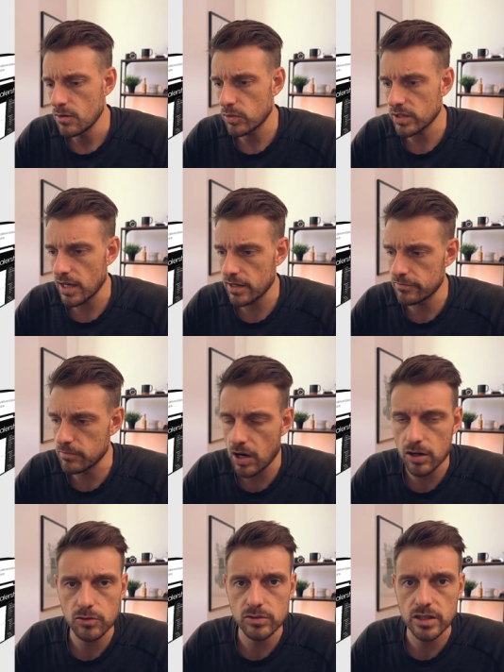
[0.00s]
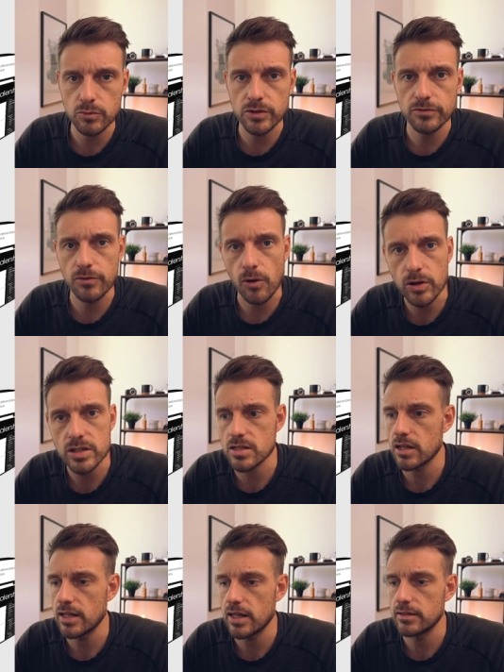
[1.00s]
what kind of model did we focus
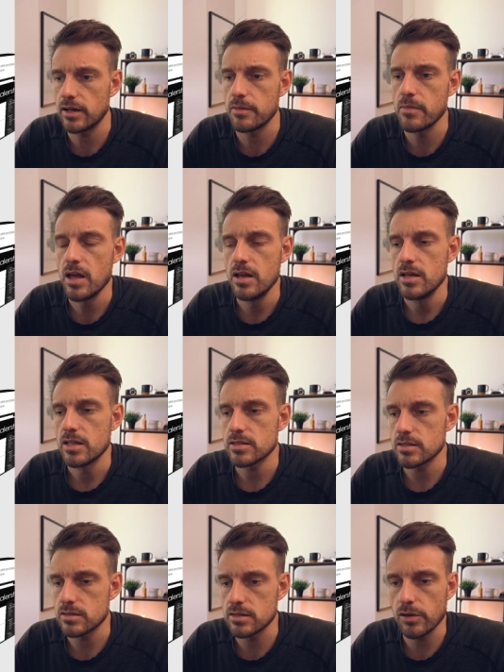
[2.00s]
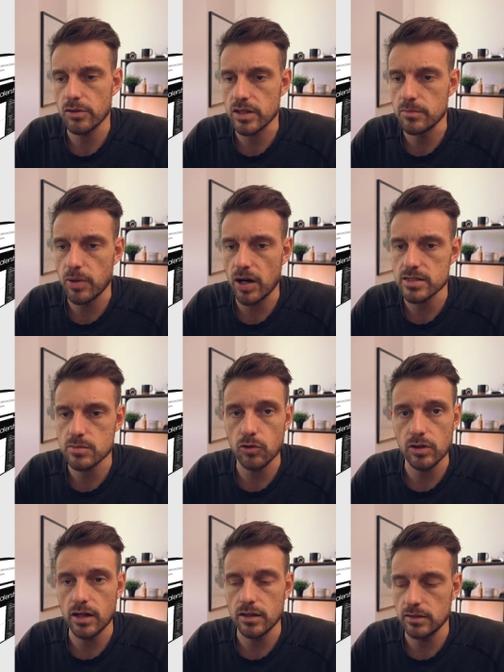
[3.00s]
on that time. it's nearly
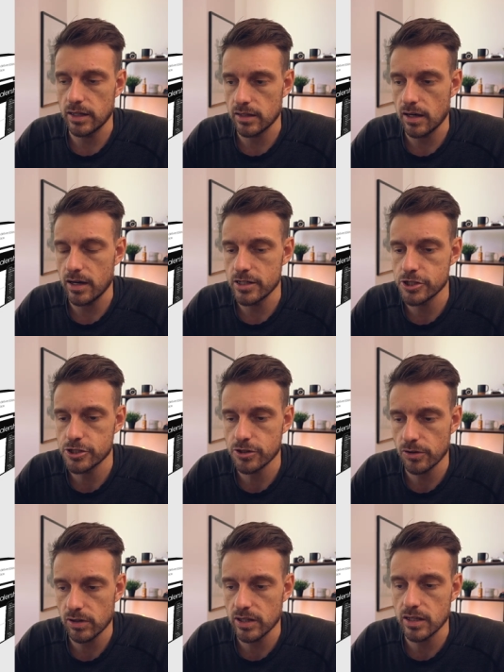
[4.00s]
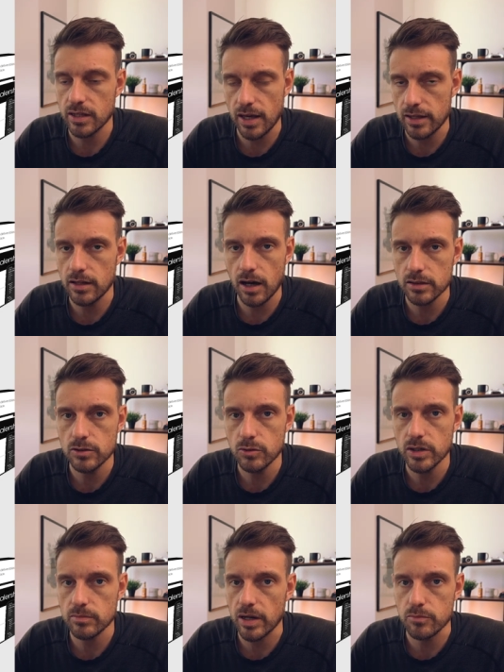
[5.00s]
impossible. Like I surely cannot
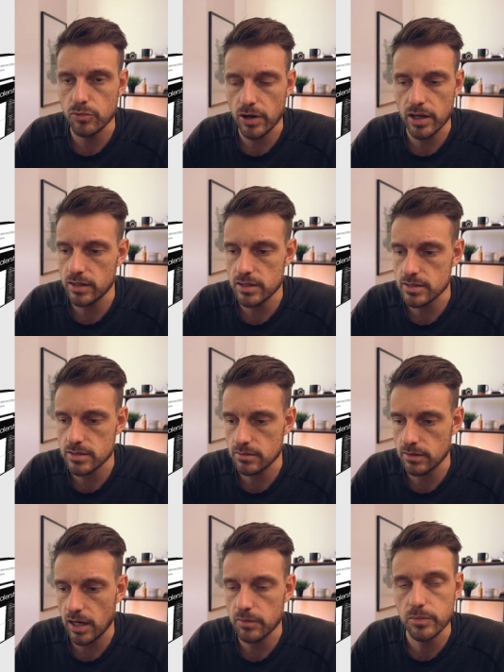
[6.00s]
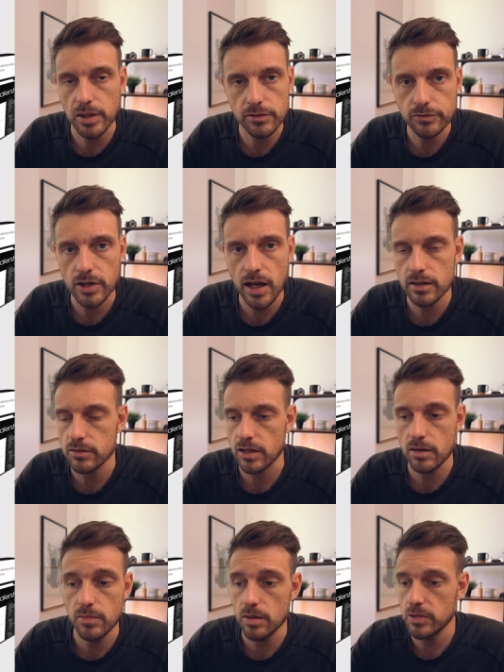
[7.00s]
do it. My brain is not built for that.
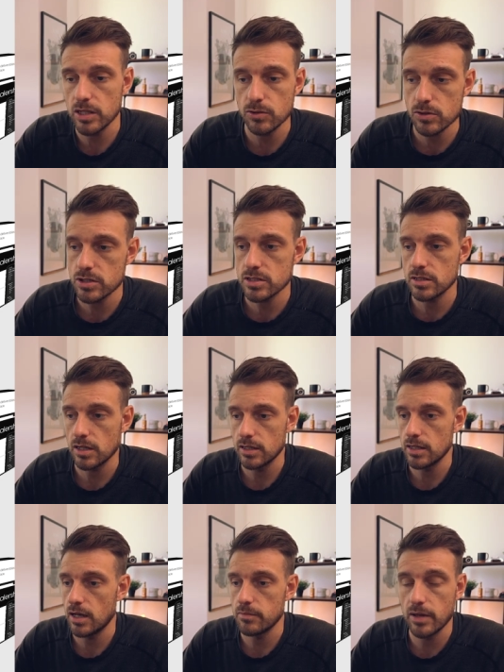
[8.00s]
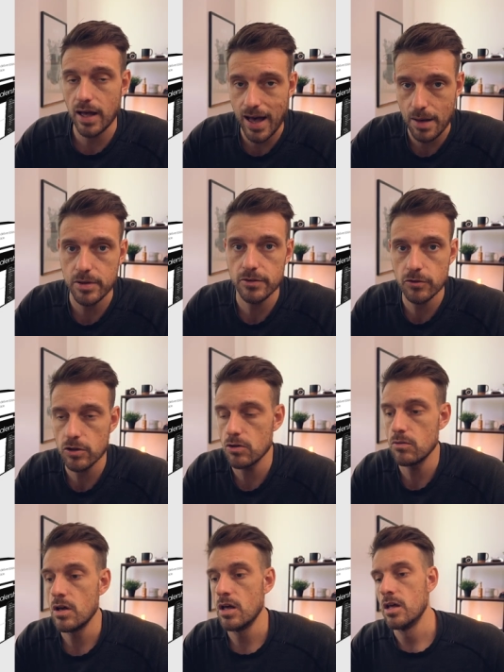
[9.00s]
Okay, maybe yours, and I'm happy for
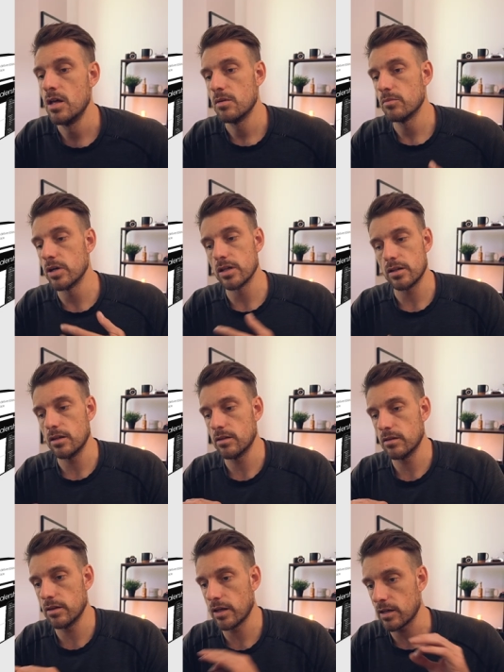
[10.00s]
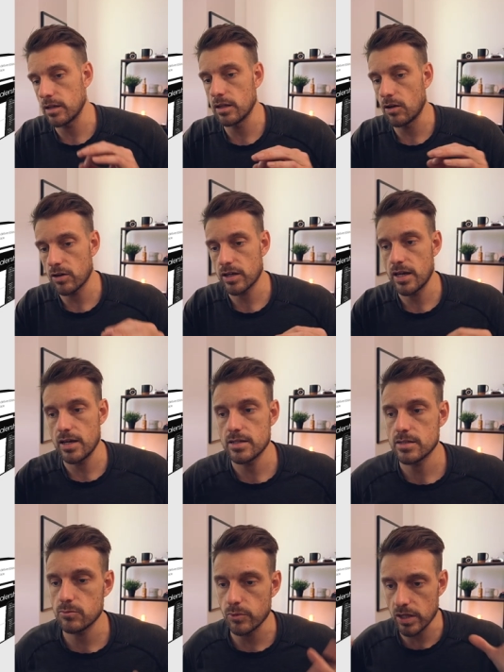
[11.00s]
you, but like in our
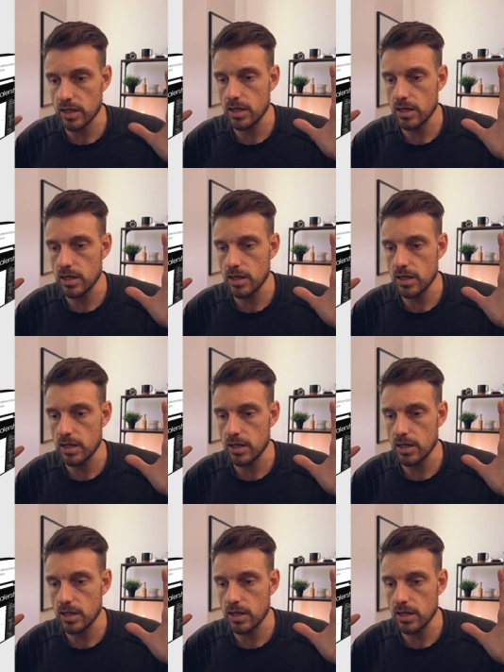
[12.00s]
case, we